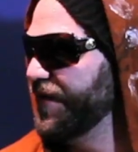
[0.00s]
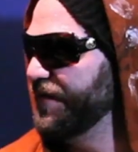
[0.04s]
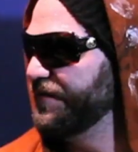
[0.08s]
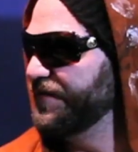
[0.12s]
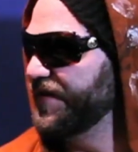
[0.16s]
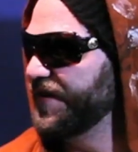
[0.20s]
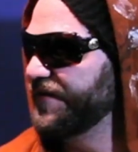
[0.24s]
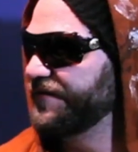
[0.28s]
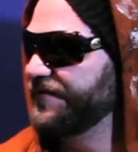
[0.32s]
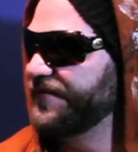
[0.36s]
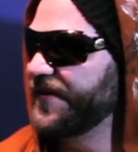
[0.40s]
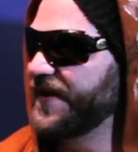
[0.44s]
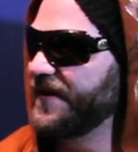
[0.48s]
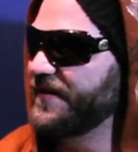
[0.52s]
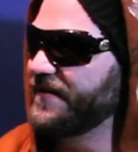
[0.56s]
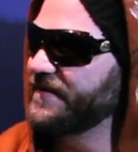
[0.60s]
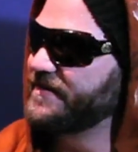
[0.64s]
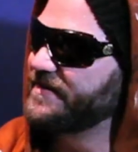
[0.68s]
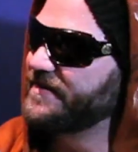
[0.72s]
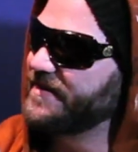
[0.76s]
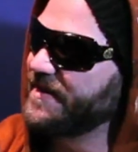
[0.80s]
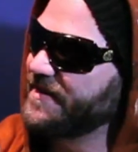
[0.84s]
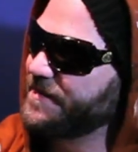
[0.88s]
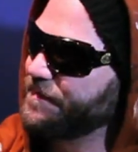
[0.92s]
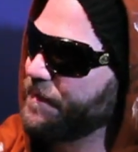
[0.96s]
50 feet.
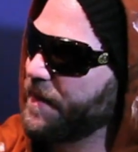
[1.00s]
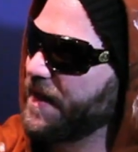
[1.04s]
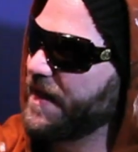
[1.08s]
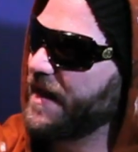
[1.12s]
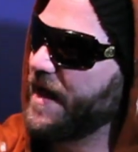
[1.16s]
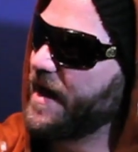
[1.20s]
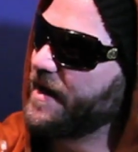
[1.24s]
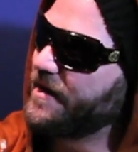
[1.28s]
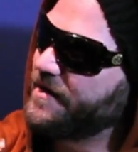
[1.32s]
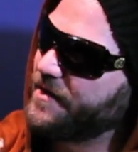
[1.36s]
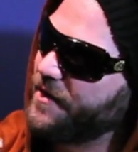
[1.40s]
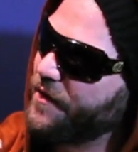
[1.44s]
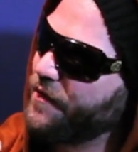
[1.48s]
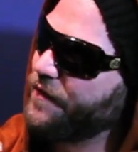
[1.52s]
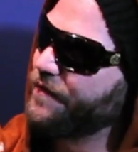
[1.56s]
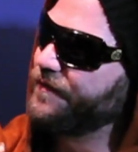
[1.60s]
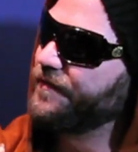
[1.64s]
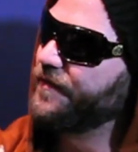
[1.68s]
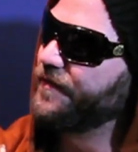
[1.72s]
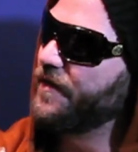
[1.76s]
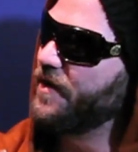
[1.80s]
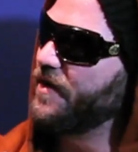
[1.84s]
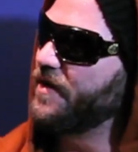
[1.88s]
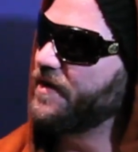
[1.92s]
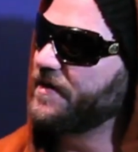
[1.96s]
It says Malacco
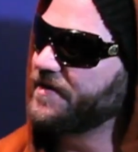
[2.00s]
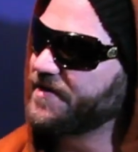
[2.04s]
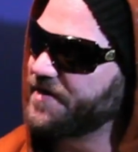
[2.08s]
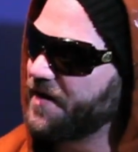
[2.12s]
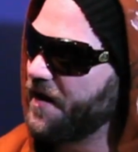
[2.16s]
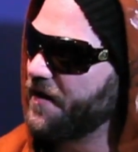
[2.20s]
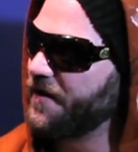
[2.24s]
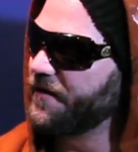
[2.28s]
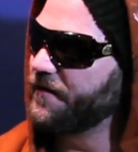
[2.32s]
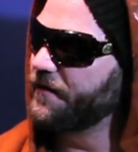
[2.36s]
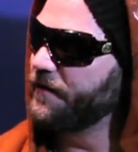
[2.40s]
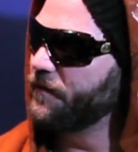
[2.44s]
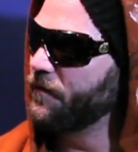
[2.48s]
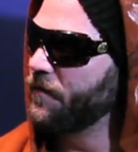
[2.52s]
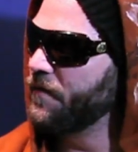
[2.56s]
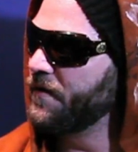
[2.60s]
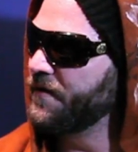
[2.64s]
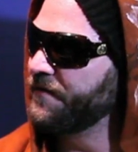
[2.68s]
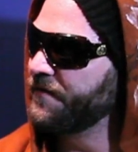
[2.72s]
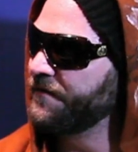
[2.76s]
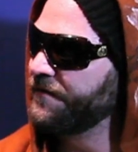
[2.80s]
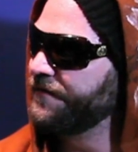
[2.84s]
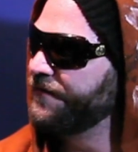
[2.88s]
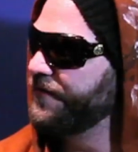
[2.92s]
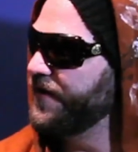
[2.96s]
Falls,
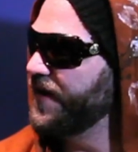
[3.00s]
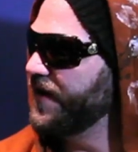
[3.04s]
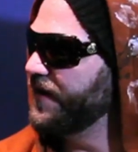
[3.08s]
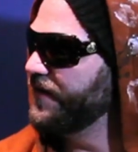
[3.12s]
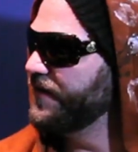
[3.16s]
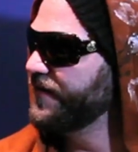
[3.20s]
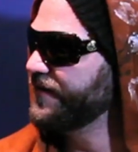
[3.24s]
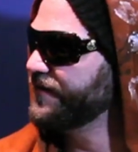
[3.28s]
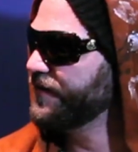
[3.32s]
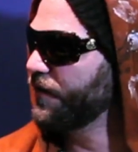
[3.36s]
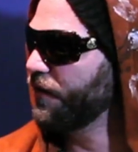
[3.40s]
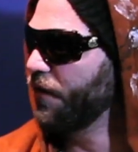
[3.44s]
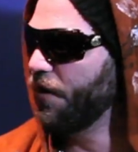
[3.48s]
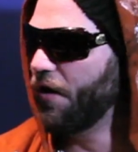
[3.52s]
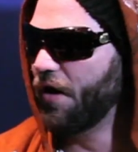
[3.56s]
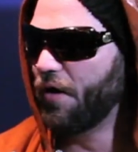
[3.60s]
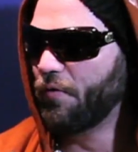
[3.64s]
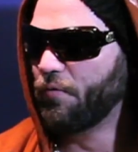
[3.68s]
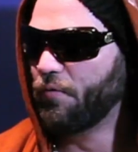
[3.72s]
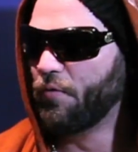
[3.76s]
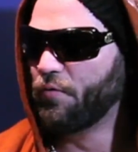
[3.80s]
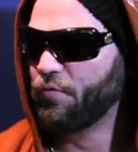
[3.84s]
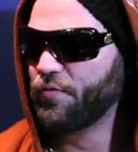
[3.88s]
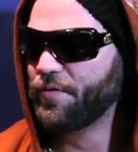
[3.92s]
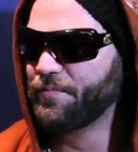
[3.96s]
101 feet. He's like,
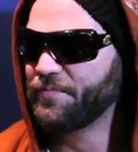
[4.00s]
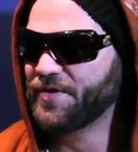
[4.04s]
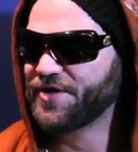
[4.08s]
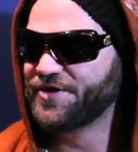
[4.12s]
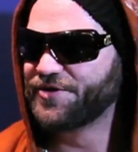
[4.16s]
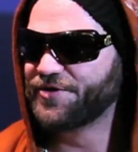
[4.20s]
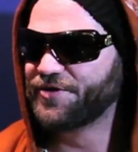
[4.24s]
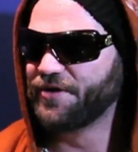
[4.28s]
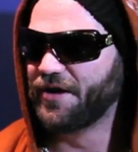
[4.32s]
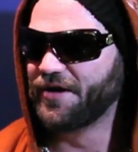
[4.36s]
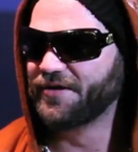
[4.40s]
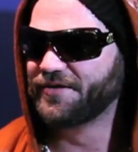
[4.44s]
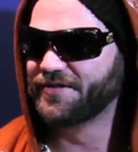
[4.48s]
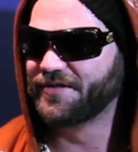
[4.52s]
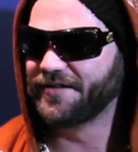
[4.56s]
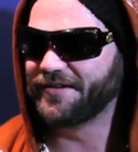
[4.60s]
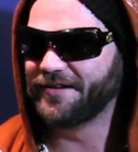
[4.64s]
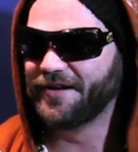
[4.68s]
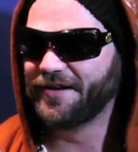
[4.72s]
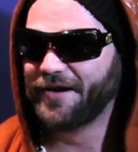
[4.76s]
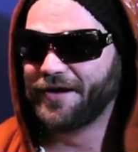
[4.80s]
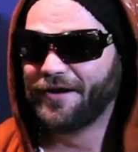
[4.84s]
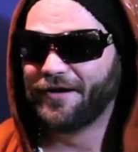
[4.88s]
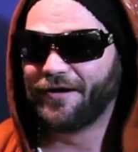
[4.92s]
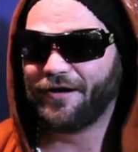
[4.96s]
oh, well, we misjudged
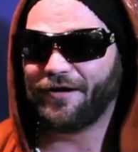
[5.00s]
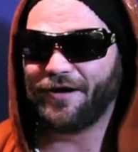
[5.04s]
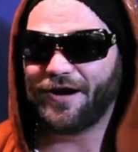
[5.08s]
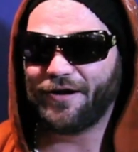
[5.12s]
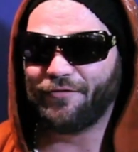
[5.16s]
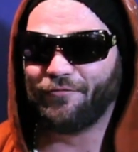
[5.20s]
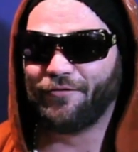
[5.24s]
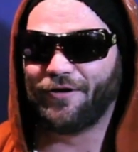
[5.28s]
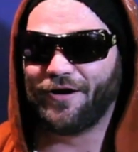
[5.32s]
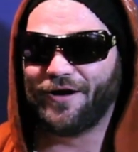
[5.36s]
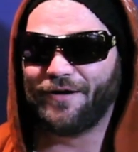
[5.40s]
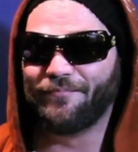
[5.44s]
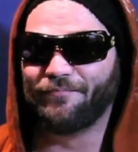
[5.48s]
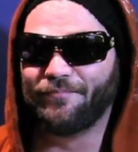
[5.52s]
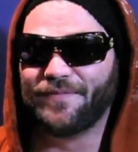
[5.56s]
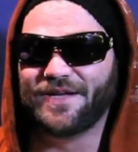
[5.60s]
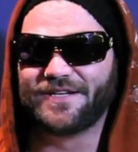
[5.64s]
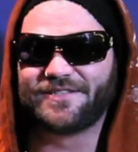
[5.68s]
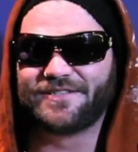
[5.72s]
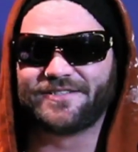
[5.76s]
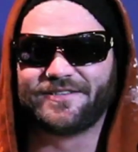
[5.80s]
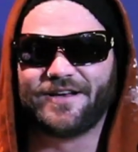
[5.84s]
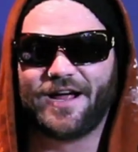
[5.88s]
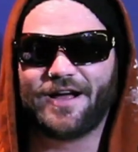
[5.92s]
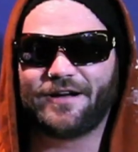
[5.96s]
it. All right, well, I'm
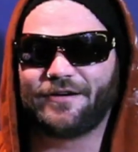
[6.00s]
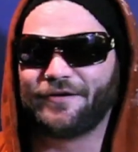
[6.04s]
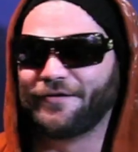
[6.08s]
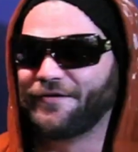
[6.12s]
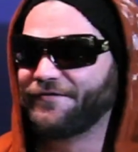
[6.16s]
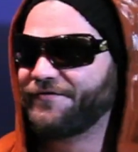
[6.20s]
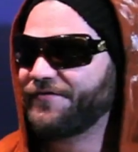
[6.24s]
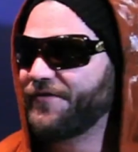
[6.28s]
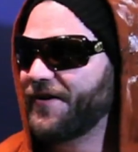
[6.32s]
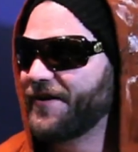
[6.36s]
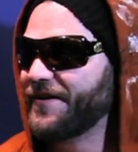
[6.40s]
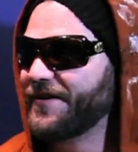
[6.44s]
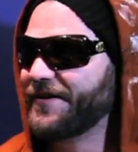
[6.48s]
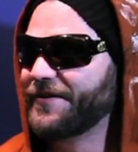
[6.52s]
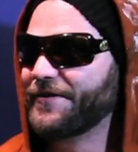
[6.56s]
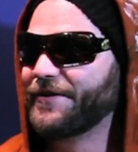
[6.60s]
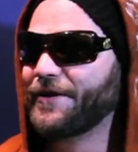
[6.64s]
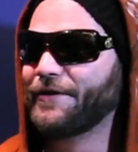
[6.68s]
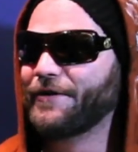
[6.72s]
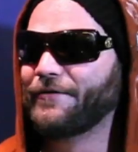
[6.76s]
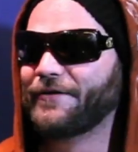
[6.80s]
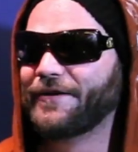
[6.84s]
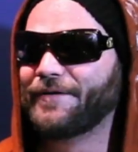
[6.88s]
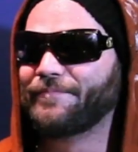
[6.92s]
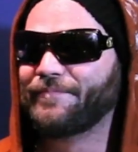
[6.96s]
not gonna fucking
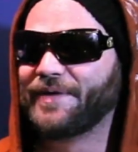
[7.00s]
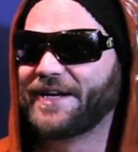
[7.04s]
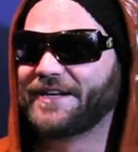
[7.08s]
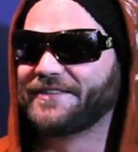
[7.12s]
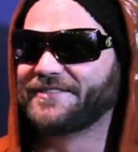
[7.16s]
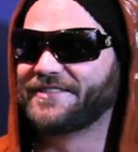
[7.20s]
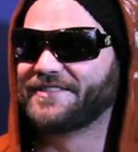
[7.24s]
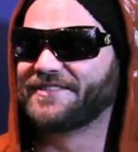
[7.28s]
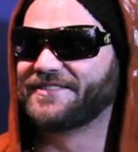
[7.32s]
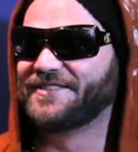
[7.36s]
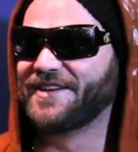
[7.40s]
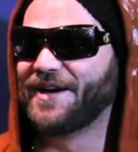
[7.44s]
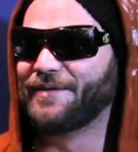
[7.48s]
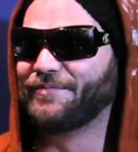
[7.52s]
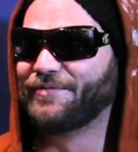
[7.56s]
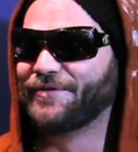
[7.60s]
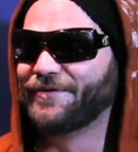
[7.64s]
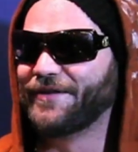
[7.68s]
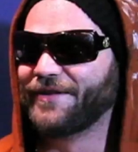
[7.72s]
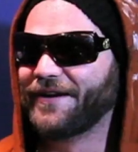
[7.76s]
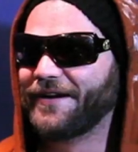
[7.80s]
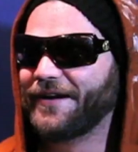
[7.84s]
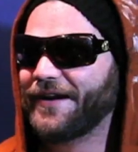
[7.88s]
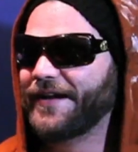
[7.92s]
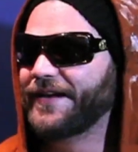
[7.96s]
do it because it's
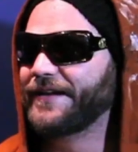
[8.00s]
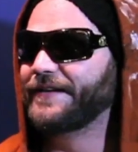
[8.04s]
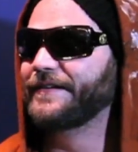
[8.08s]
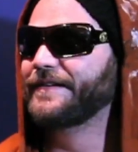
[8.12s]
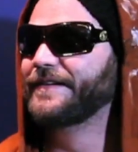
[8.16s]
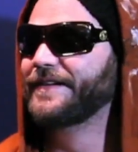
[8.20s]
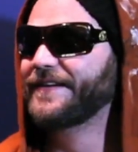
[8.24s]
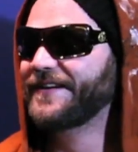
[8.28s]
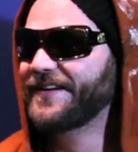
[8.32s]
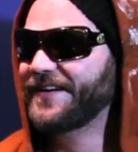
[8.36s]
double the height.